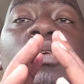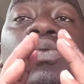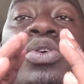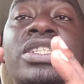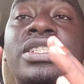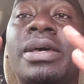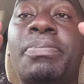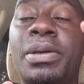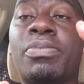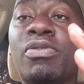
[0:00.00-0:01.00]
what the
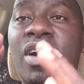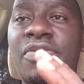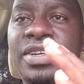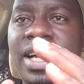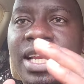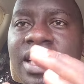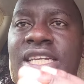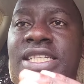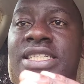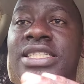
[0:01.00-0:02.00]
people of Africa
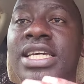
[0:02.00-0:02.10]
needs